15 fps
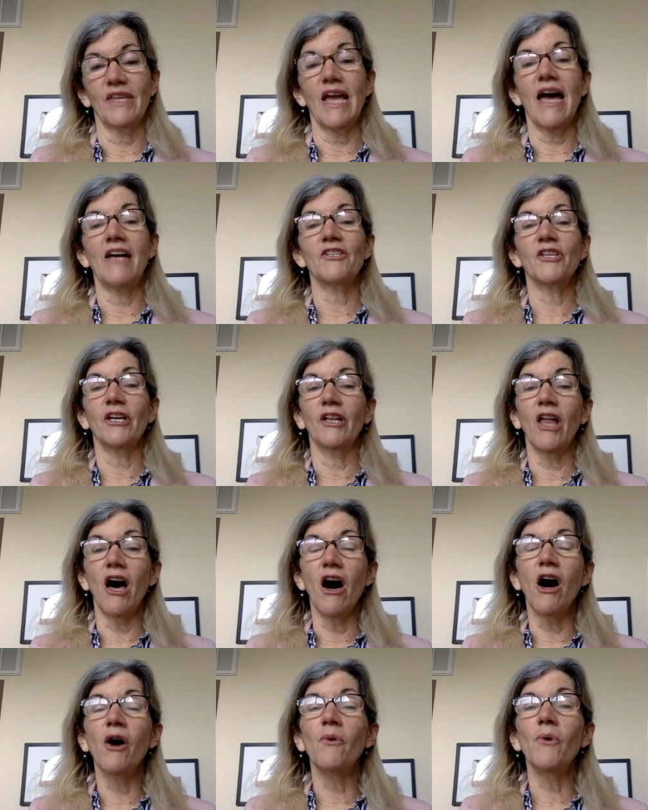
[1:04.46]
"I shall
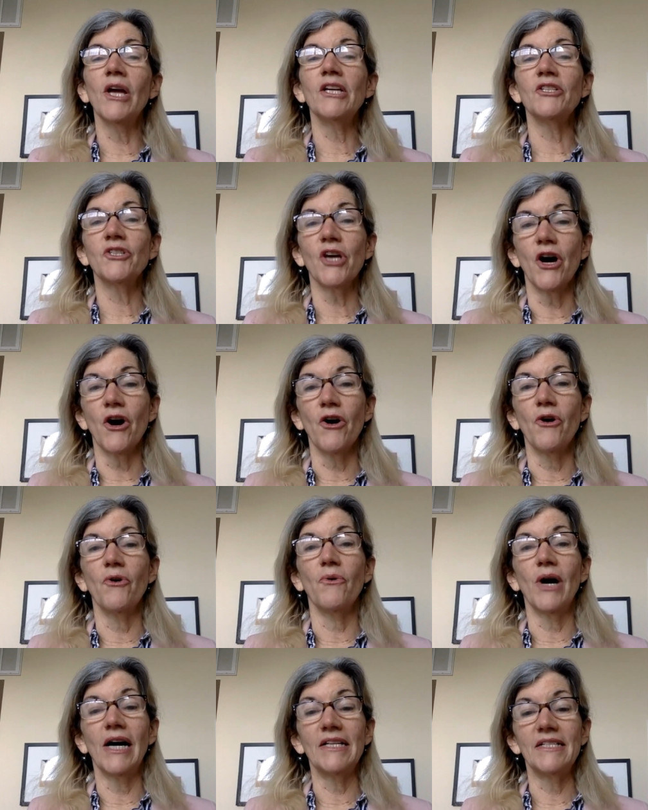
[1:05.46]
always
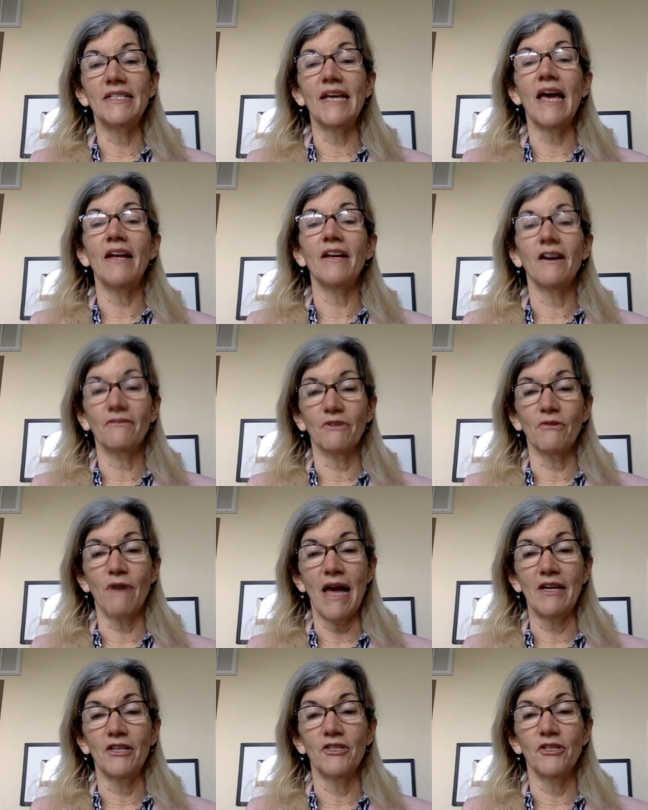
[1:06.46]
owe a debt of
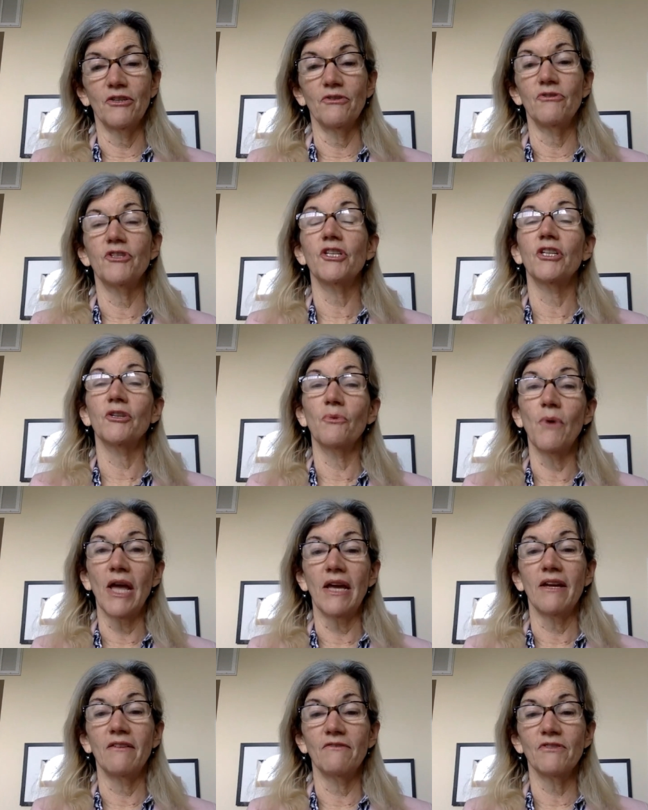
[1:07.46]
gratitude to the
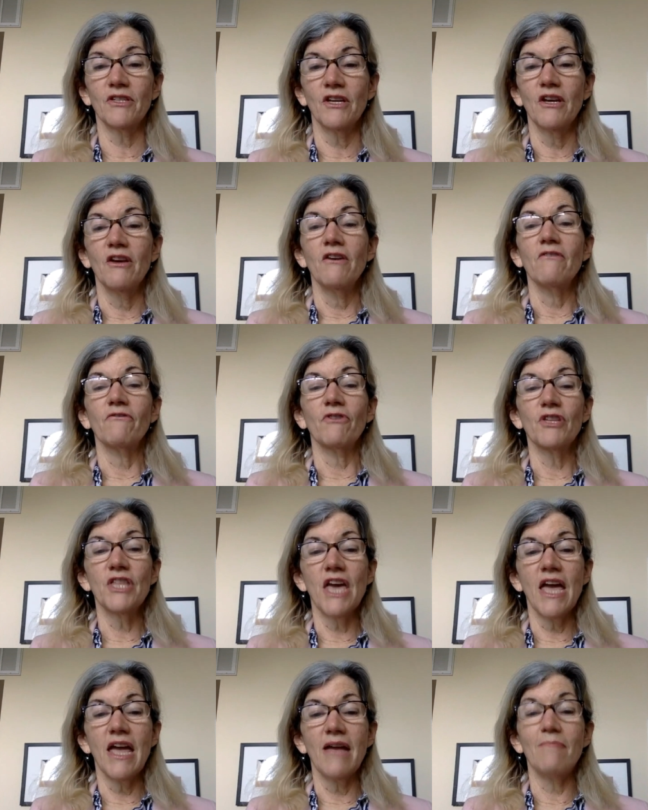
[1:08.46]
WAVES, for
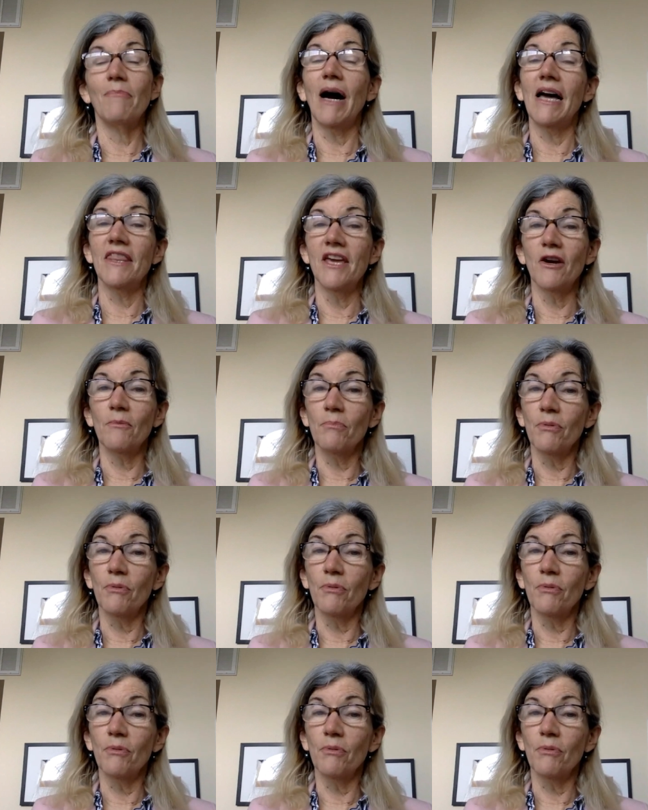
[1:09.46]
they, by their